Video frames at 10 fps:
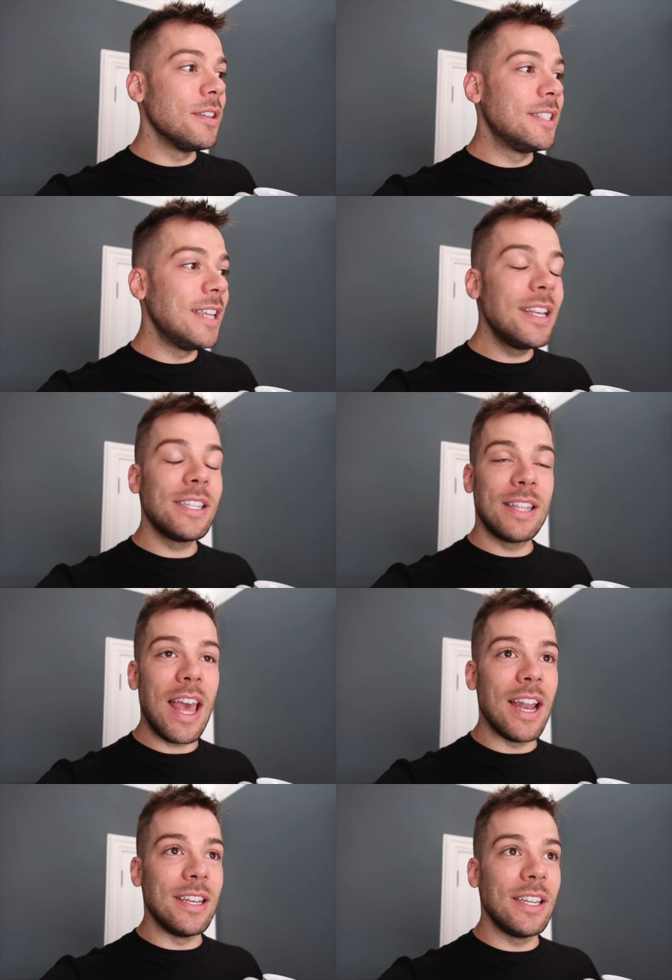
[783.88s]
since
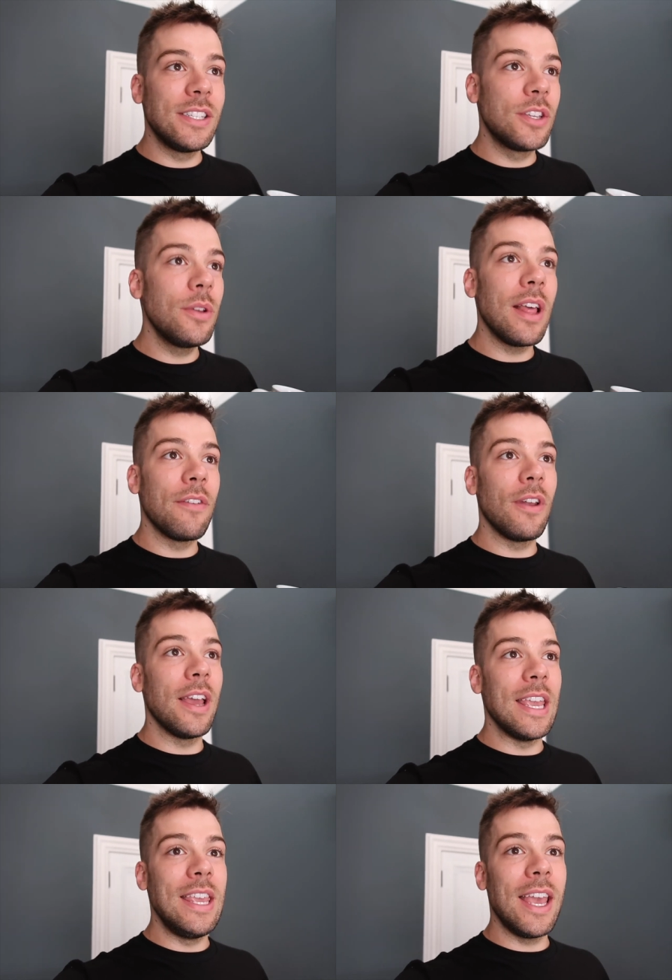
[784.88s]
then, since doing that for
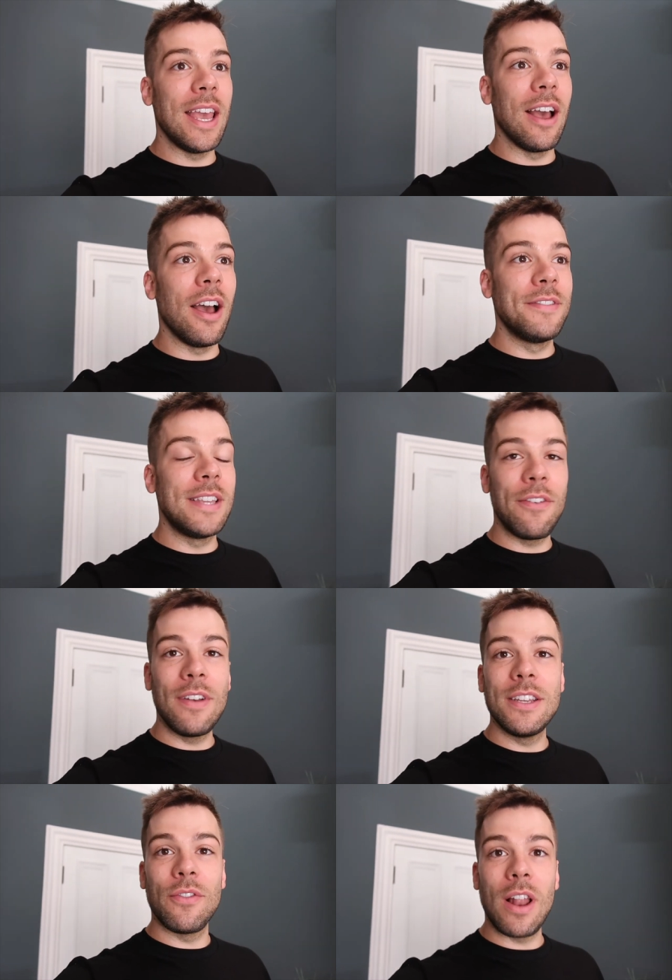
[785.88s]
like a year, I've
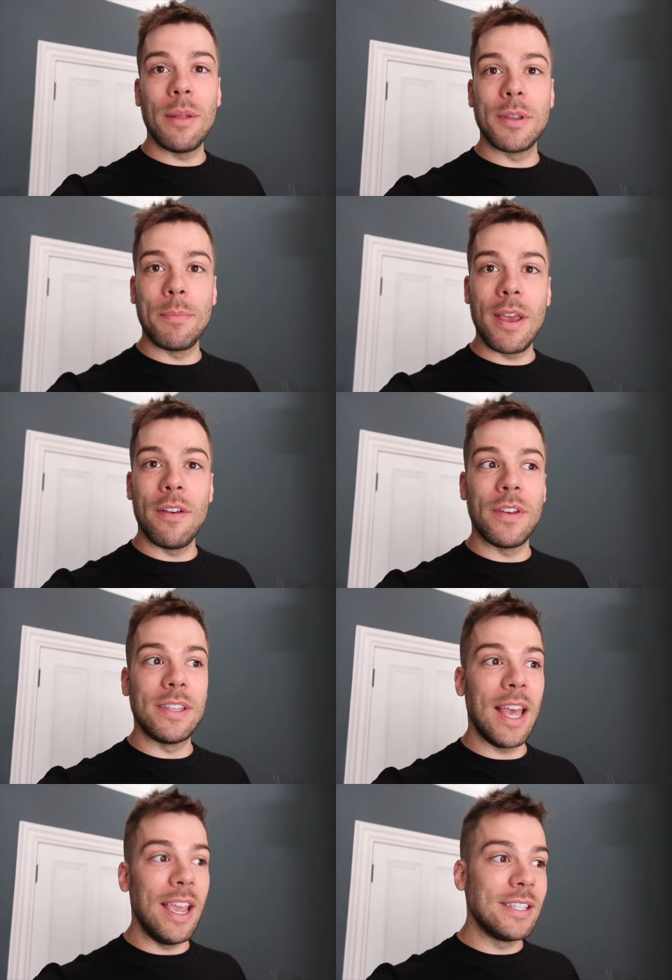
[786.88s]
definitely developed a bit of
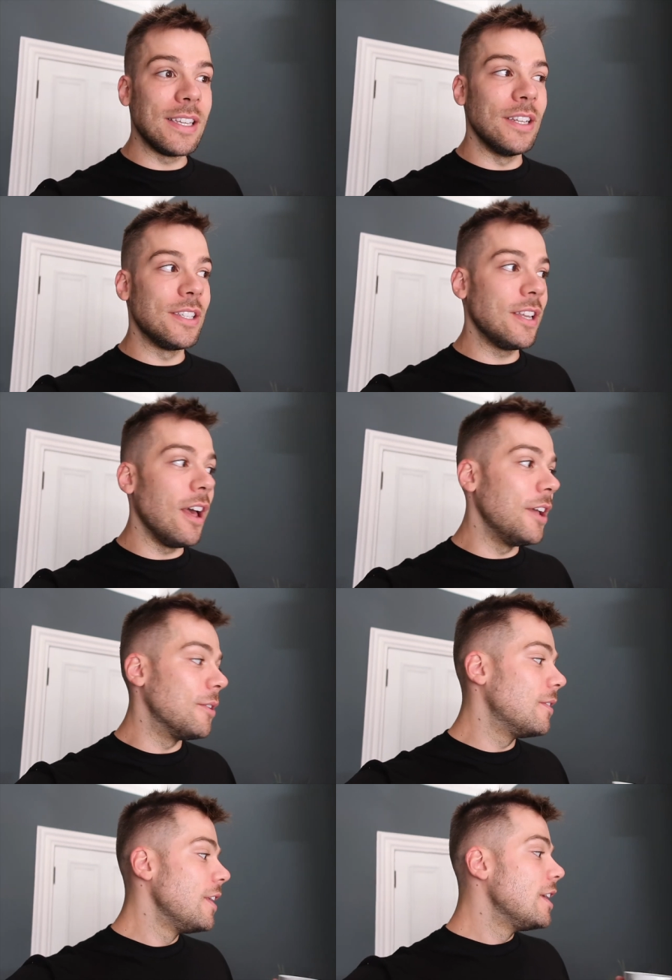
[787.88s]
a taste and
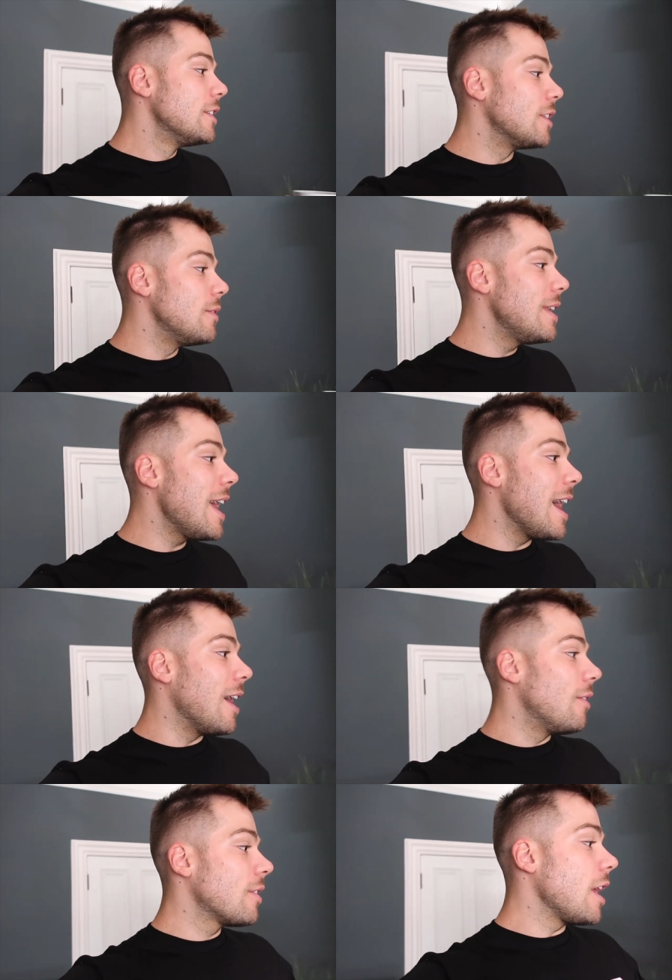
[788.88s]
style. So
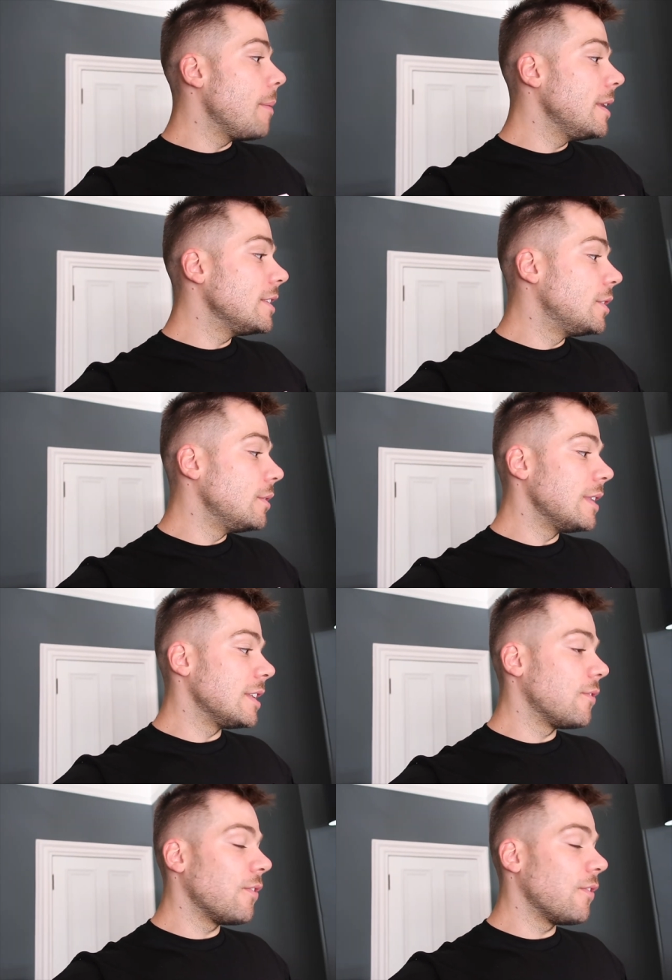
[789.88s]
now, coming to this